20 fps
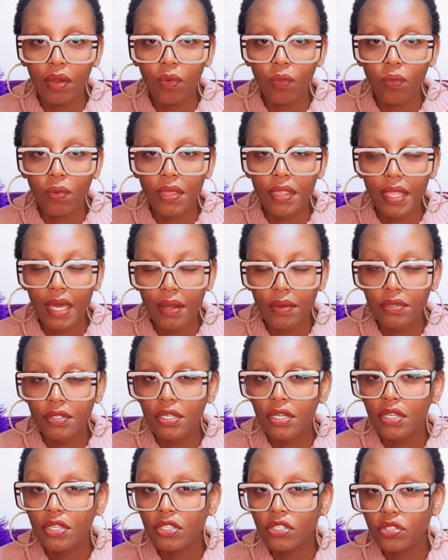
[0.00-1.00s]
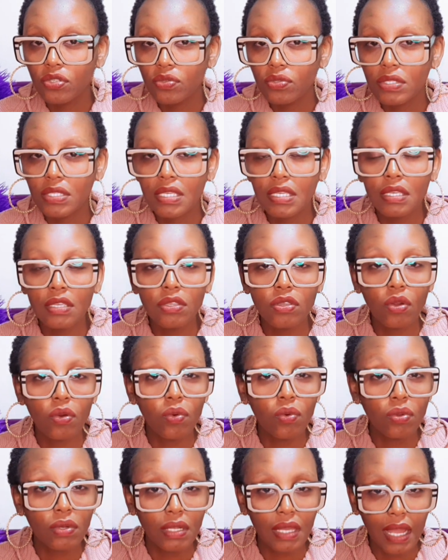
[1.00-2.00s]
without using your
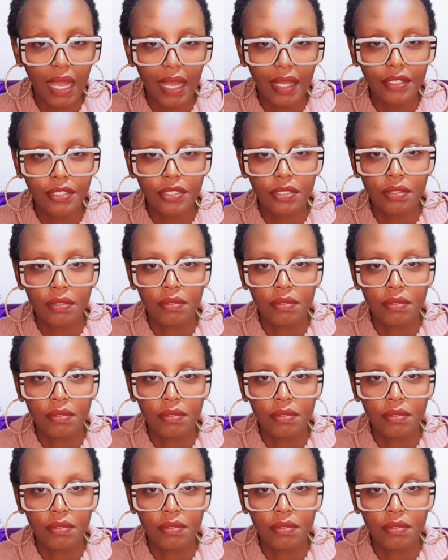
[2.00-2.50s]
own cash.